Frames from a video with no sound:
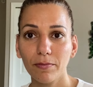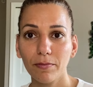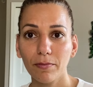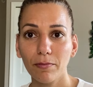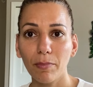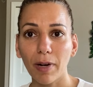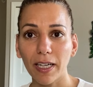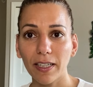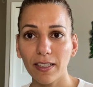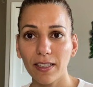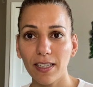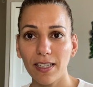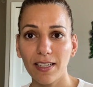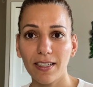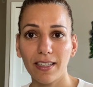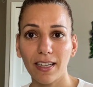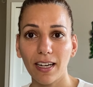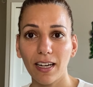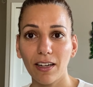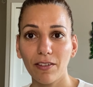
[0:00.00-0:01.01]
monkeys
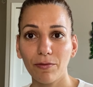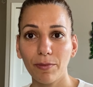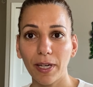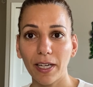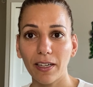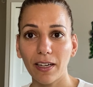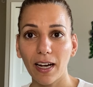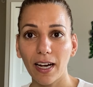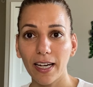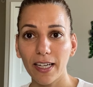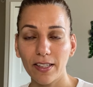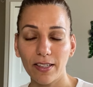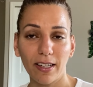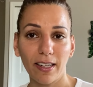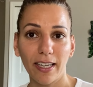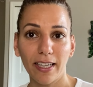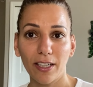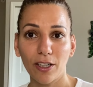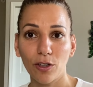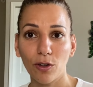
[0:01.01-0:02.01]
that have been
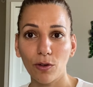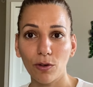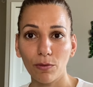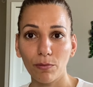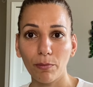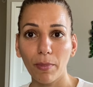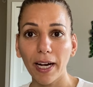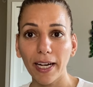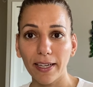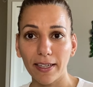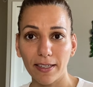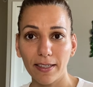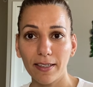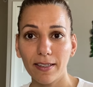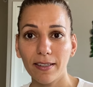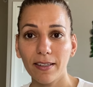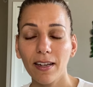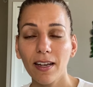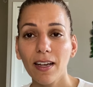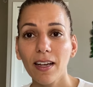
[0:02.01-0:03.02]
isolated, or
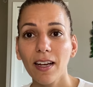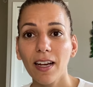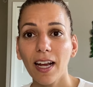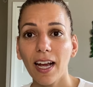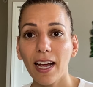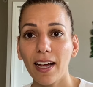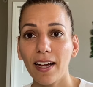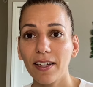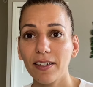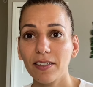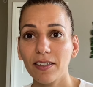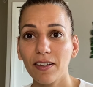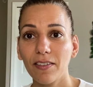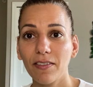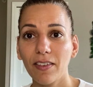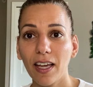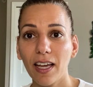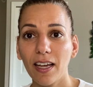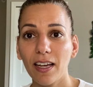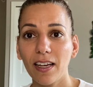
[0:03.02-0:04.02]
mice. And
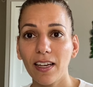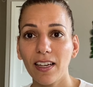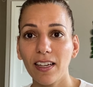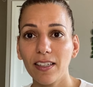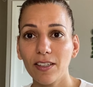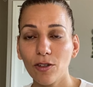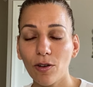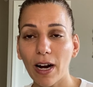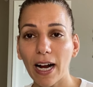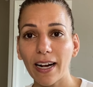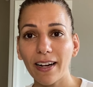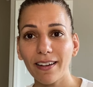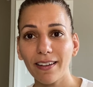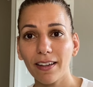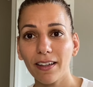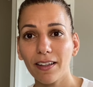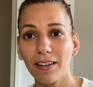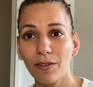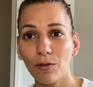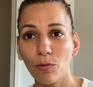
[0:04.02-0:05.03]
they track
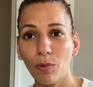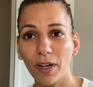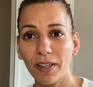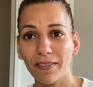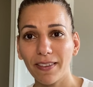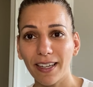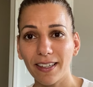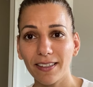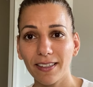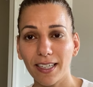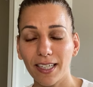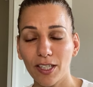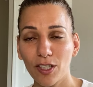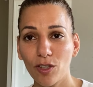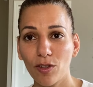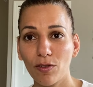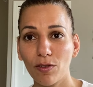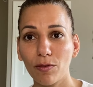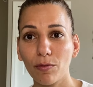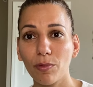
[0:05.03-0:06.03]
what that does to
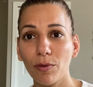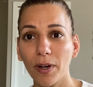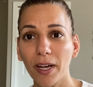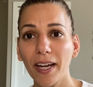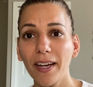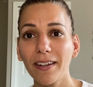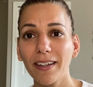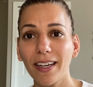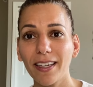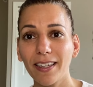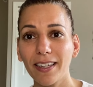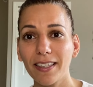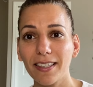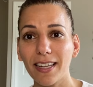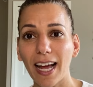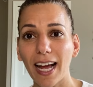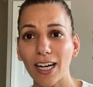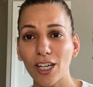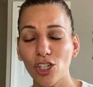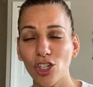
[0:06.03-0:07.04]
their brain. And it's
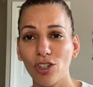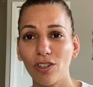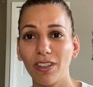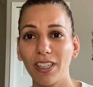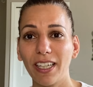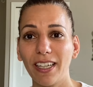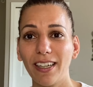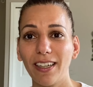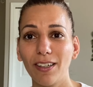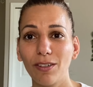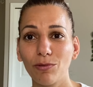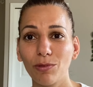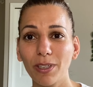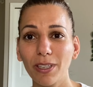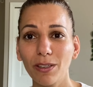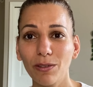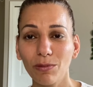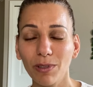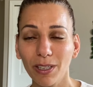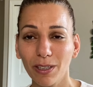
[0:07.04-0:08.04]
actually
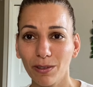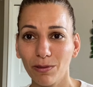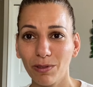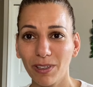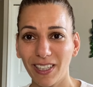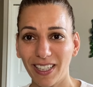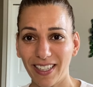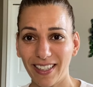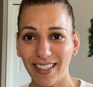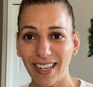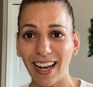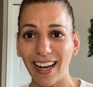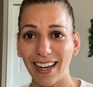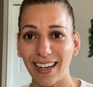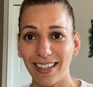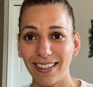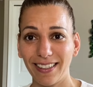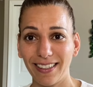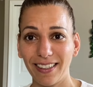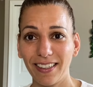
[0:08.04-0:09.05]
really, really, really
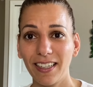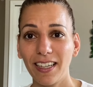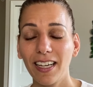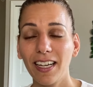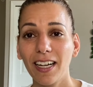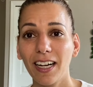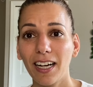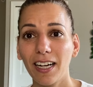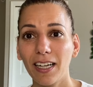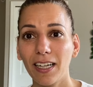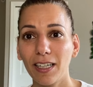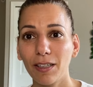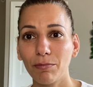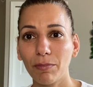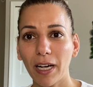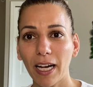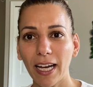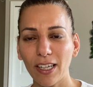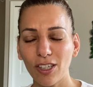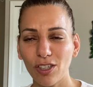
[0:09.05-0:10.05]
sad. I
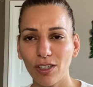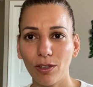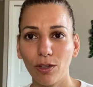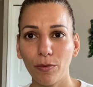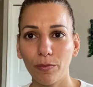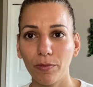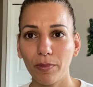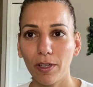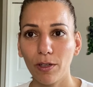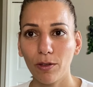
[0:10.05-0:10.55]
actually hope they